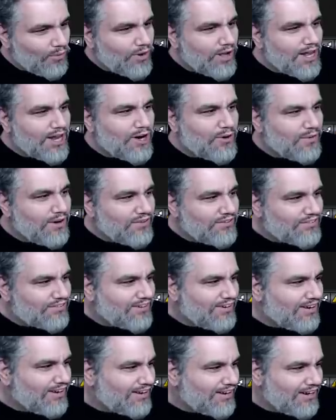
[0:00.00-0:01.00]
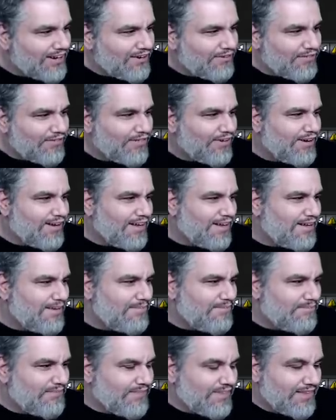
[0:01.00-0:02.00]
where we started
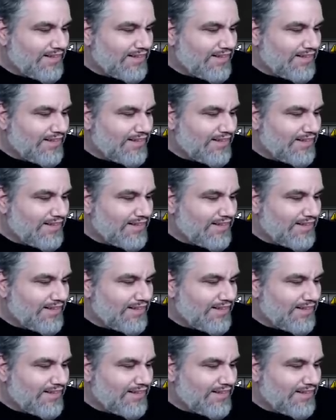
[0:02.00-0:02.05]
from.